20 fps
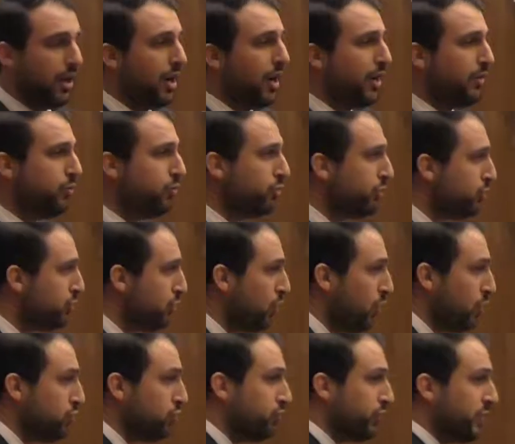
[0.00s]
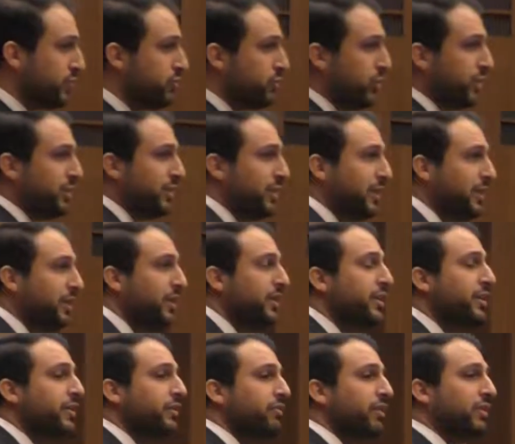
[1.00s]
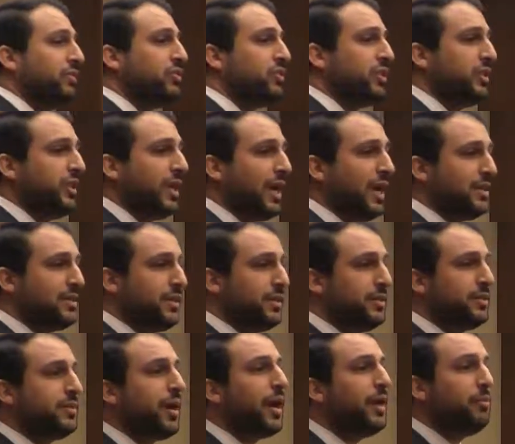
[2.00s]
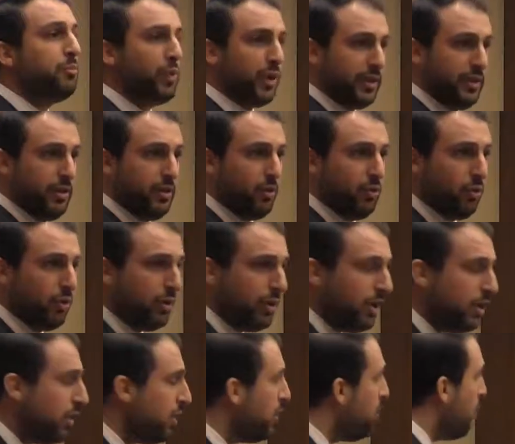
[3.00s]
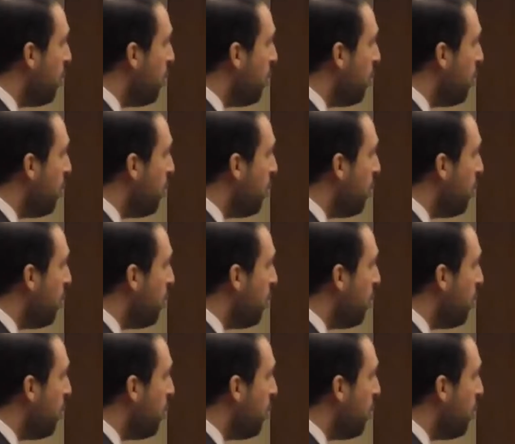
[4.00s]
You need to go to the treaty. The treaty has a tiebreaker rule.